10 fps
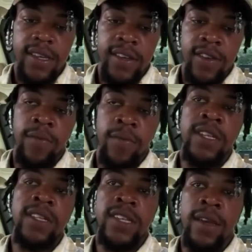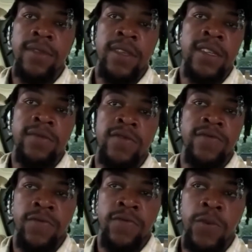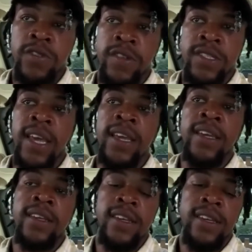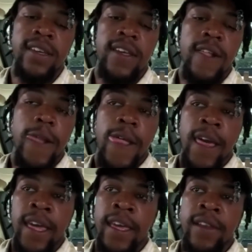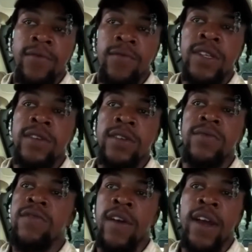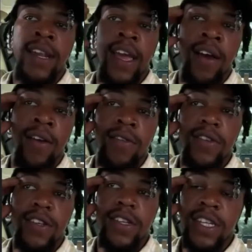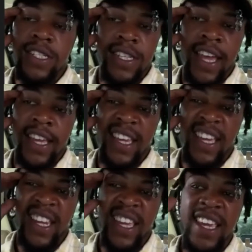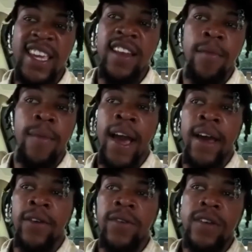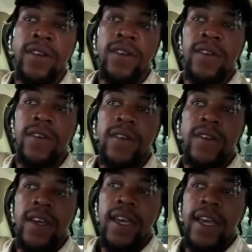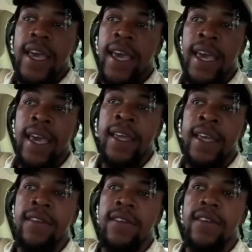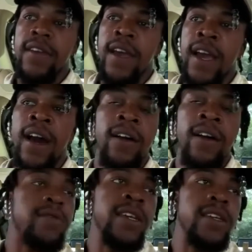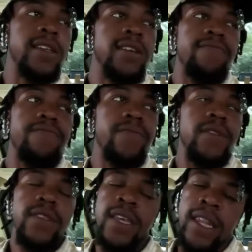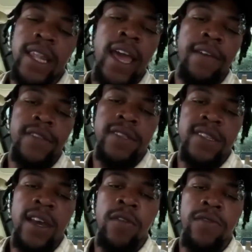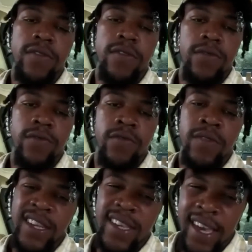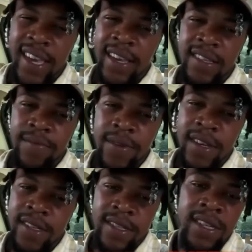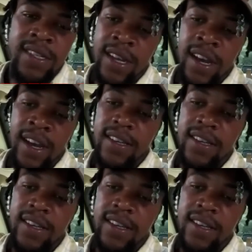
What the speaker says: You know, but these type of things was retained. And we right now is like in the heat of the battle. And I don't think the life itself really cares, because these are